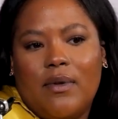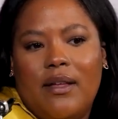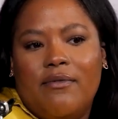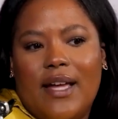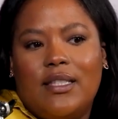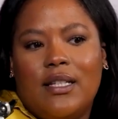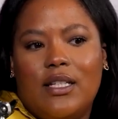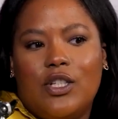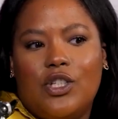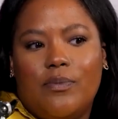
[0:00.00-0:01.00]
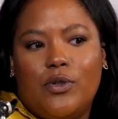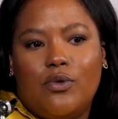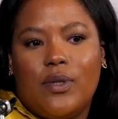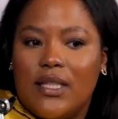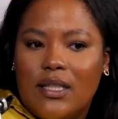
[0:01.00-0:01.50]
inviting leadership
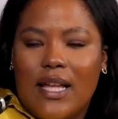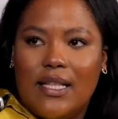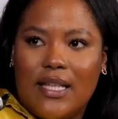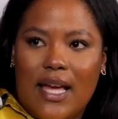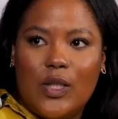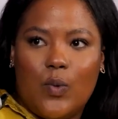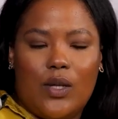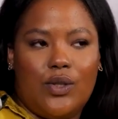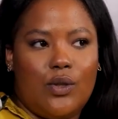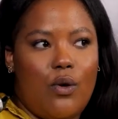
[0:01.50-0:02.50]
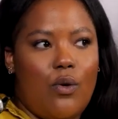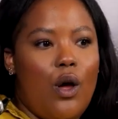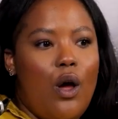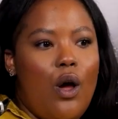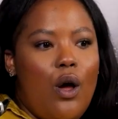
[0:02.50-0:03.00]
to assist us as well. So
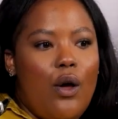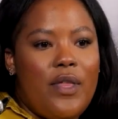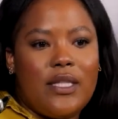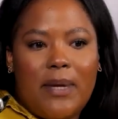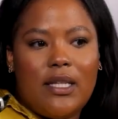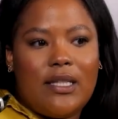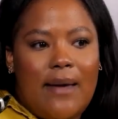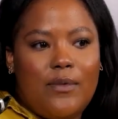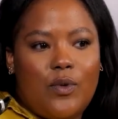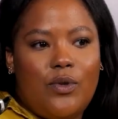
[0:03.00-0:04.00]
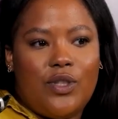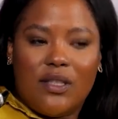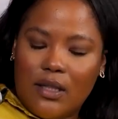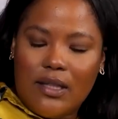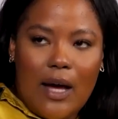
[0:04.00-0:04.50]
there's many times where we just
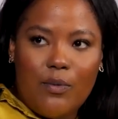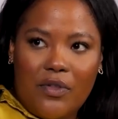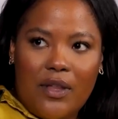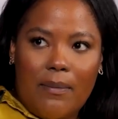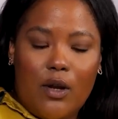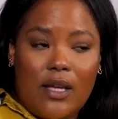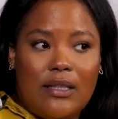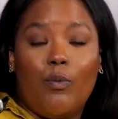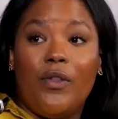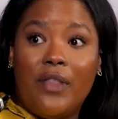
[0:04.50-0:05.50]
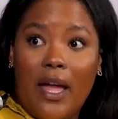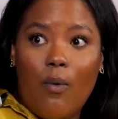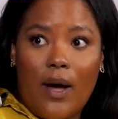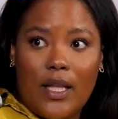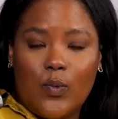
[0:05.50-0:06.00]
sit down with them and ask them what they
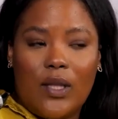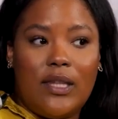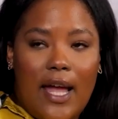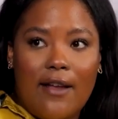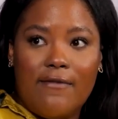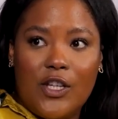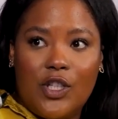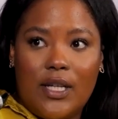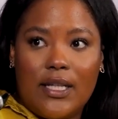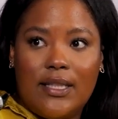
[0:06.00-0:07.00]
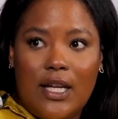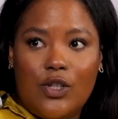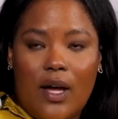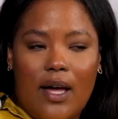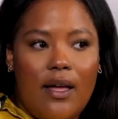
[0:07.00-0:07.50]
want, what they envision,
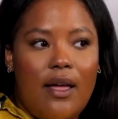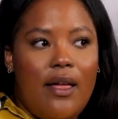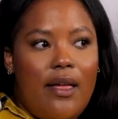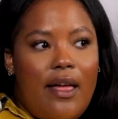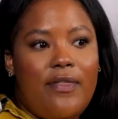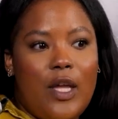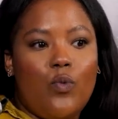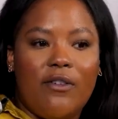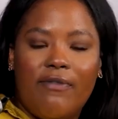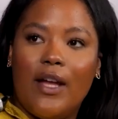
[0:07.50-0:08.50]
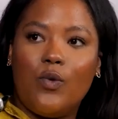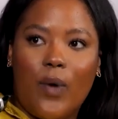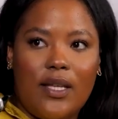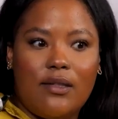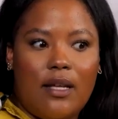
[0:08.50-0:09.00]
etc., and then we find
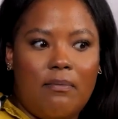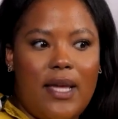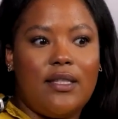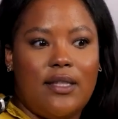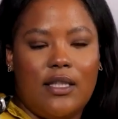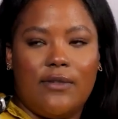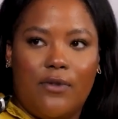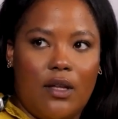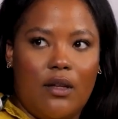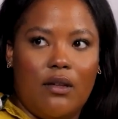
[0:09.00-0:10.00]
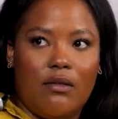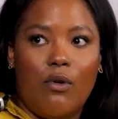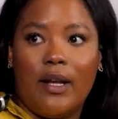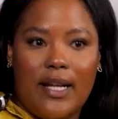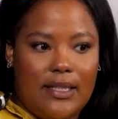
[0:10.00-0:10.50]
ways that make sense for the
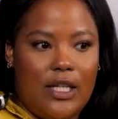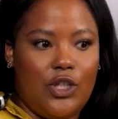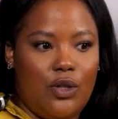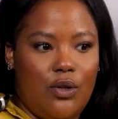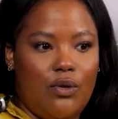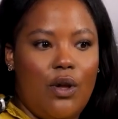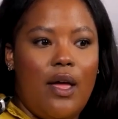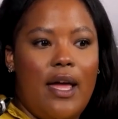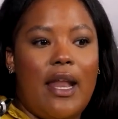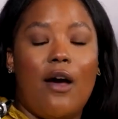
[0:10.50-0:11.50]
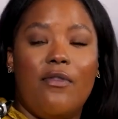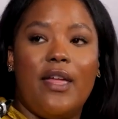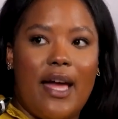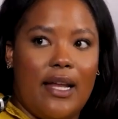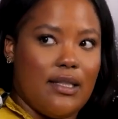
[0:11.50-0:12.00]
organization and how
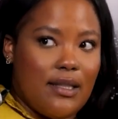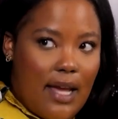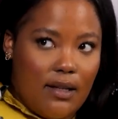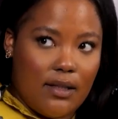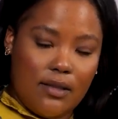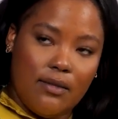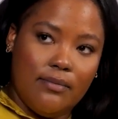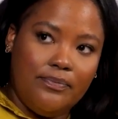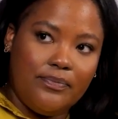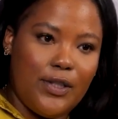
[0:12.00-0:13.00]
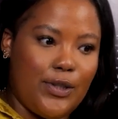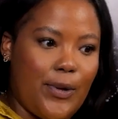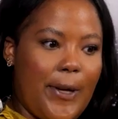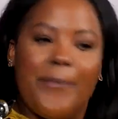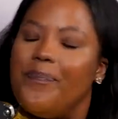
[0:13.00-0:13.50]
they understand it. So yeah.